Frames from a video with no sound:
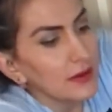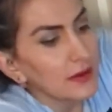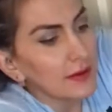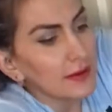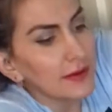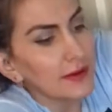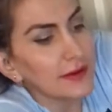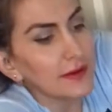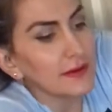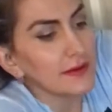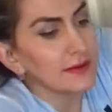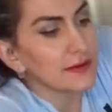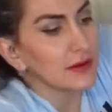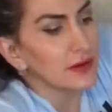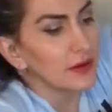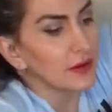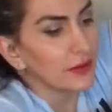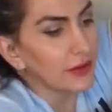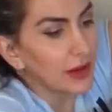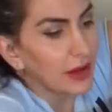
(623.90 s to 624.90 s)
because
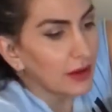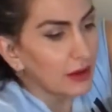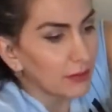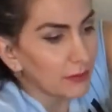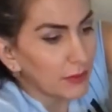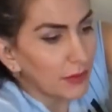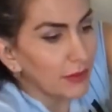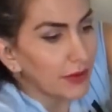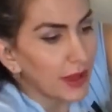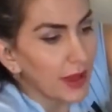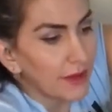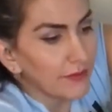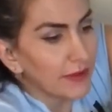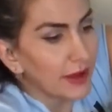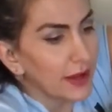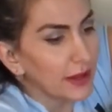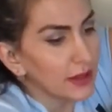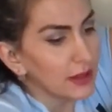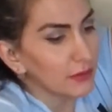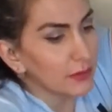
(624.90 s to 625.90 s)
you know the air won't have
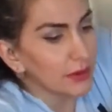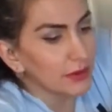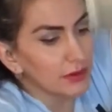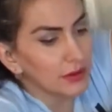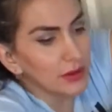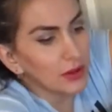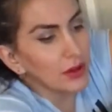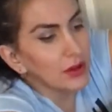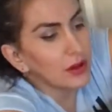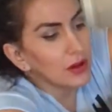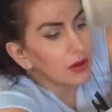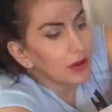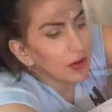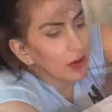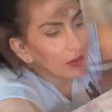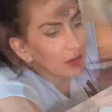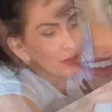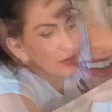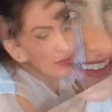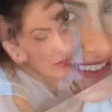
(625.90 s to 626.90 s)
anywhere to go.
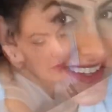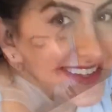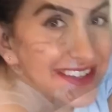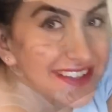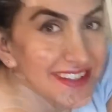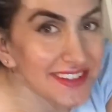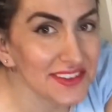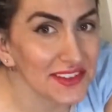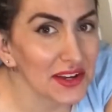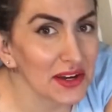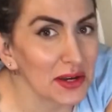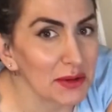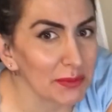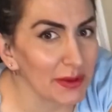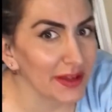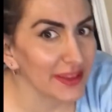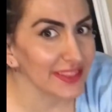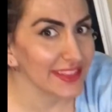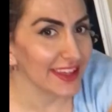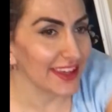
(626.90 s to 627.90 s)
Guys, sorry
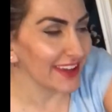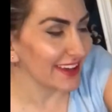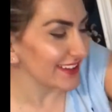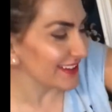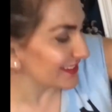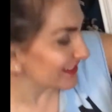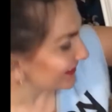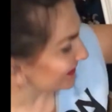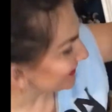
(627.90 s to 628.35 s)
about that.